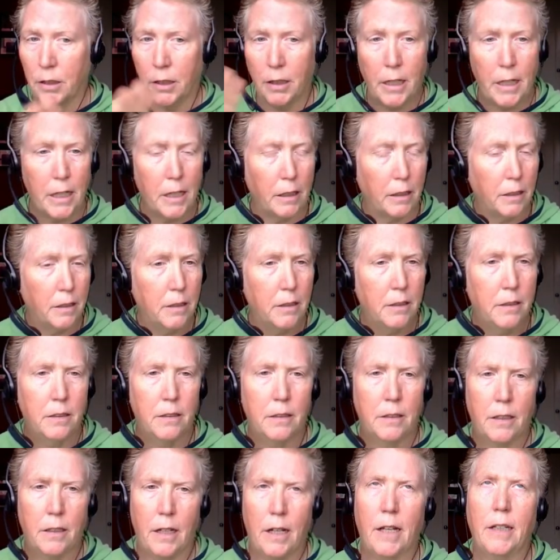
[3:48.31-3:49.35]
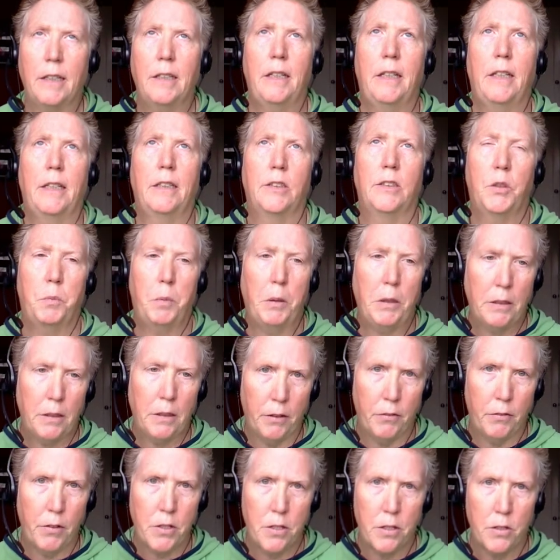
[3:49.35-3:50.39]
Again, I can't speak to
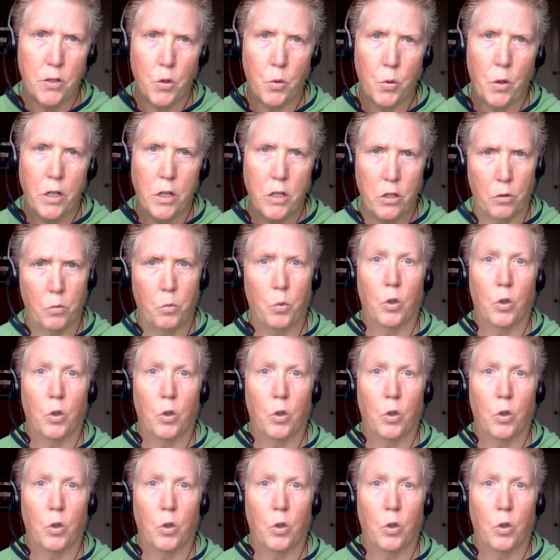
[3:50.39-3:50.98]
every situation.